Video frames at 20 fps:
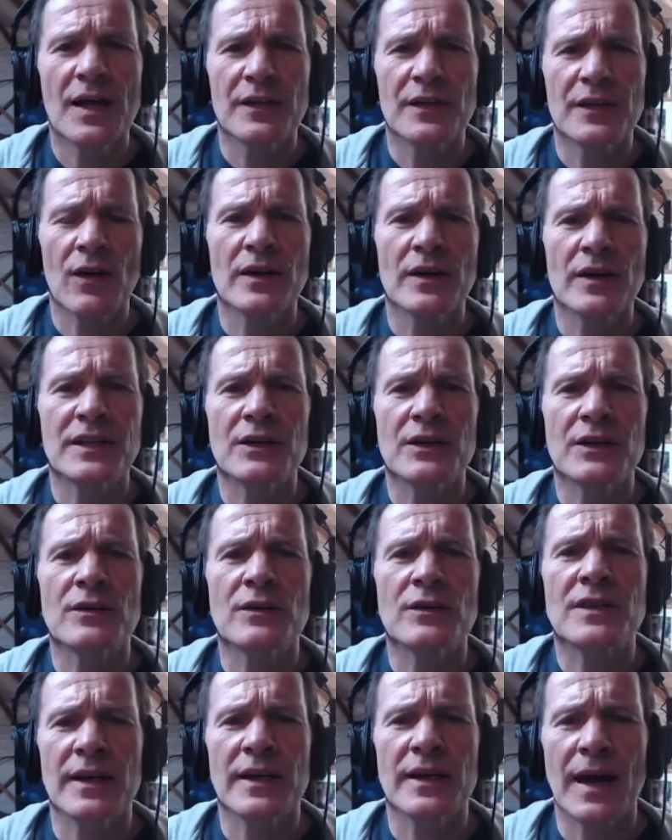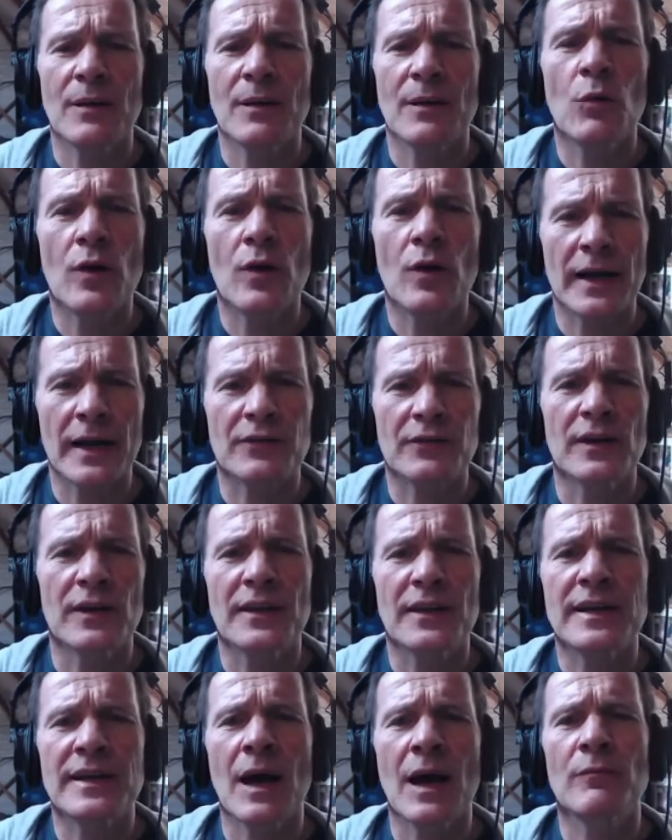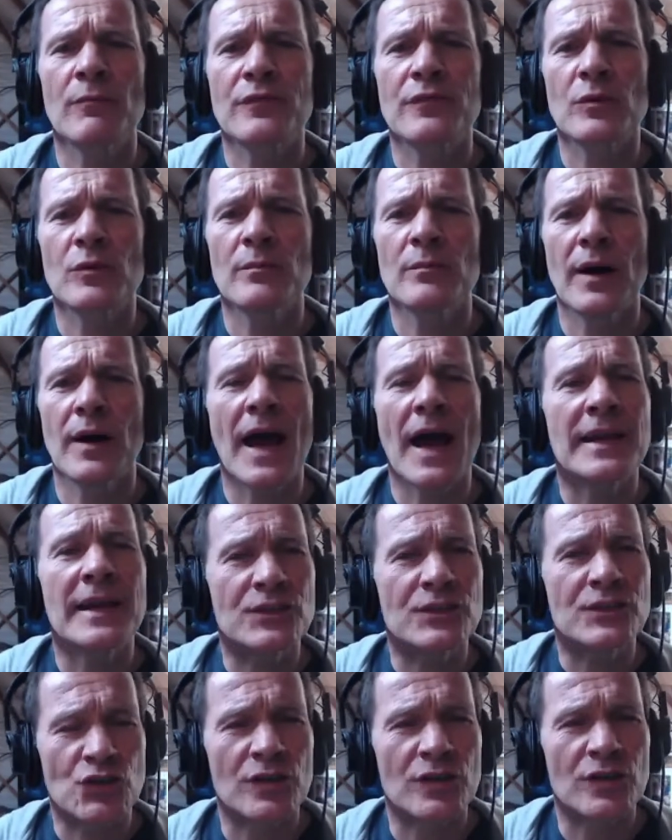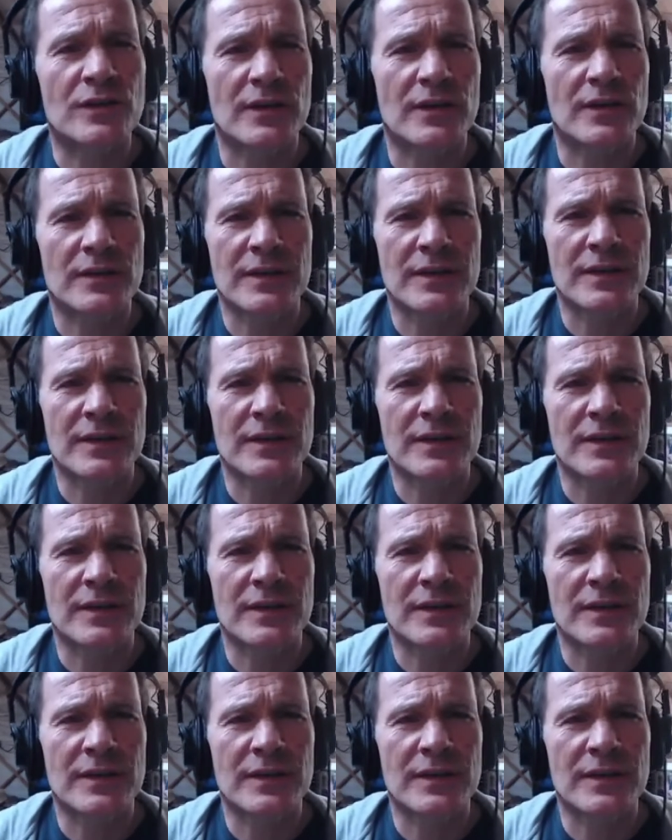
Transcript: The idea is more accurately, they come from ancient,